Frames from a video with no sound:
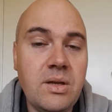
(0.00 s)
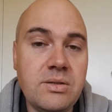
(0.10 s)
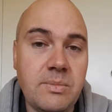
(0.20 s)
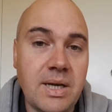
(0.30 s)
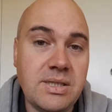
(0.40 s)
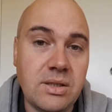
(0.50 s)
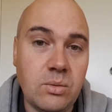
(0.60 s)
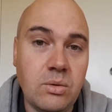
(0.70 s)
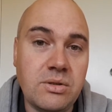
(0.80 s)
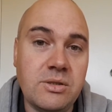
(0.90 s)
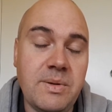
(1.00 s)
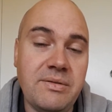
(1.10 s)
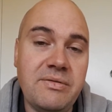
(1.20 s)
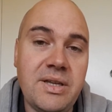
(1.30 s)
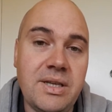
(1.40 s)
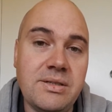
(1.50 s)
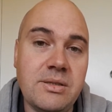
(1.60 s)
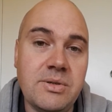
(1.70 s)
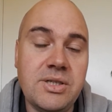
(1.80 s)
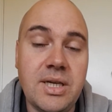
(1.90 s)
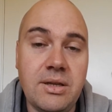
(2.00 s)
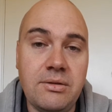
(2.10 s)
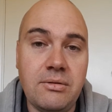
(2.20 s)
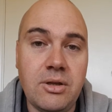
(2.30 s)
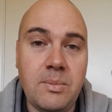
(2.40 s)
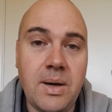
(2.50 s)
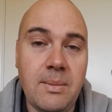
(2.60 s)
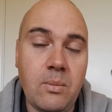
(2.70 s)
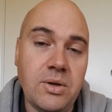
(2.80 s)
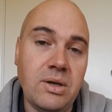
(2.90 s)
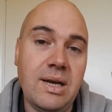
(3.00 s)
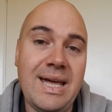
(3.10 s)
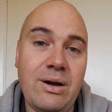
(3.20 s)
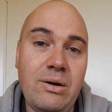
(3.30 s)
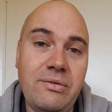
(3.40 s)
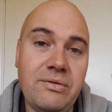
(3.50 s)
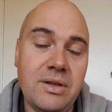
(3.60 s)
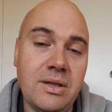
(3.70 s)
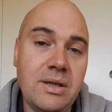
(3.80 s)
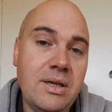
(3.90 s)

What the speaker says: So basically the water that's being fed into the machine and through the pump, when you let off the